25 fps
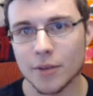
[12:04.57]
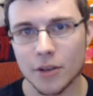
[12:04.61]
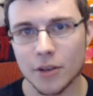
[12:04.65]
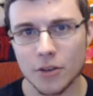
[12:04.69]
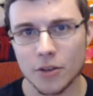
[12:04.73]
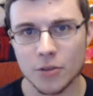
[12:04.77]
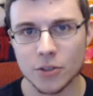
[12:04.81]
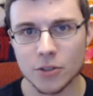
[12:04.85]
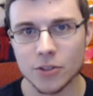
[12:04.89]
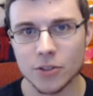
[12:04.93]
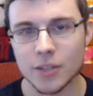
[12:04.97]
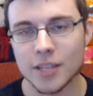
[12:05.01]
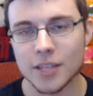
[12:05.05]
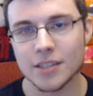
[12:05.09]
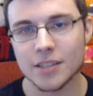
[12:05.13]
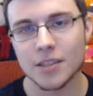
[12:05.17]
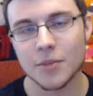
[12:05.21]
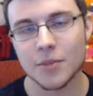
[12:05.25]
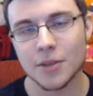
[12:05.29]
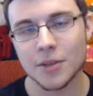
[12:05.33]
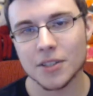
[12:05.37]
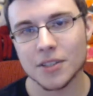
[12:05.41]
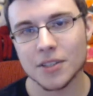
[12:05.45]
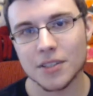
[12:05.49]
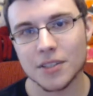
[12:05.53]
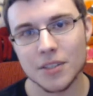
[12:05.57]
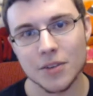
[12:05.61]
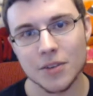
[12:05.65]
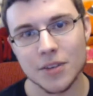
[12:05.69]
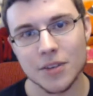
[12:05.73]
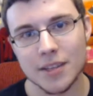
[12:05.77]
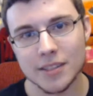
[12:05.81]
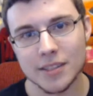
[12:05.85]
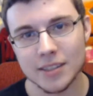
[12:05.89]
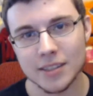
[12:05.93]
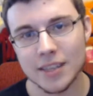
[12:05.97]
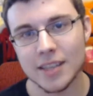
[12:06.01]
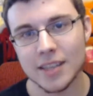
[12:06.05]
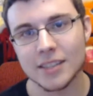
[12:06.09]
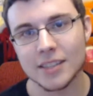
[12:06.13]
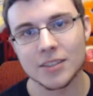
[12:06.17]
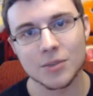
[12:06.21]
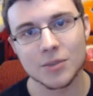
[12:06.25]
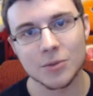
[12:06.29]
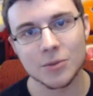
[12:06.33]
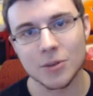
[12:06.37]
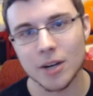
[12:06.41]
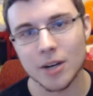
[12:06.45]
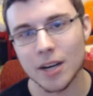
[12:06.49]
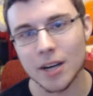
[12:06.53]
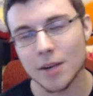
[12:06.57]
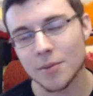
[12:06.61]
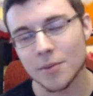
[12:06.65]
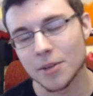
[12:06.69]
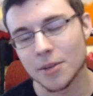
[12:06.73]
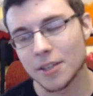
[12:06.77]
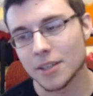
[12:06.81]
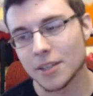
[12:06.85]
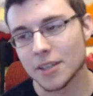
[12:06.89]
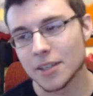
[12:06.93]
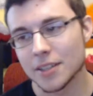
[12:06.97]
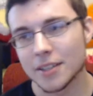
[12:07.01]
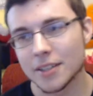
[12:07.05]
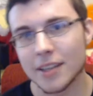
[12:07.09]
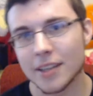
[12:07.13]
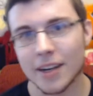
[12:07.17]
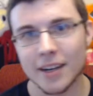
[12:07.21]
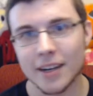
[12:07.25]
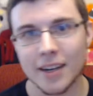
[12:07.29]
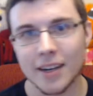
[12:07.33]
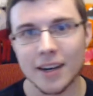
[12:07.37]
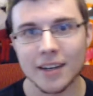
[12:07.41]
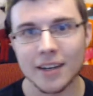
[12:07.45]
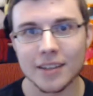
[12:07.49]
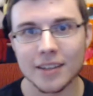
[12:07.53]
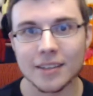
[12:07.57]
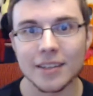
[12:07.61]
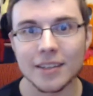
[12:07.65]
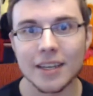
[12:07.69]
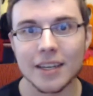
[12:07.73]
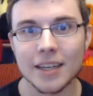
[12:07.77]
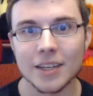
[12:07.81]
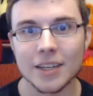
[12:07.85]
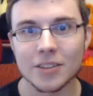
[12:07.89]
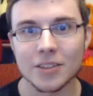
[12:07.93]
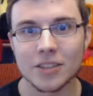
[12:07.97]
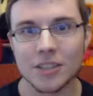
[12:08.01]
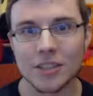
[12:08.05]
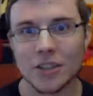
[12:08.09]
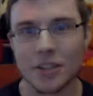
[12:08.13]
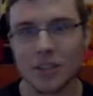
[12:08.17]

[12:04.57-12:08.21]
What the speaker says: what you guys think about this series. Like, subscribe, yada yada, and I'll see you on the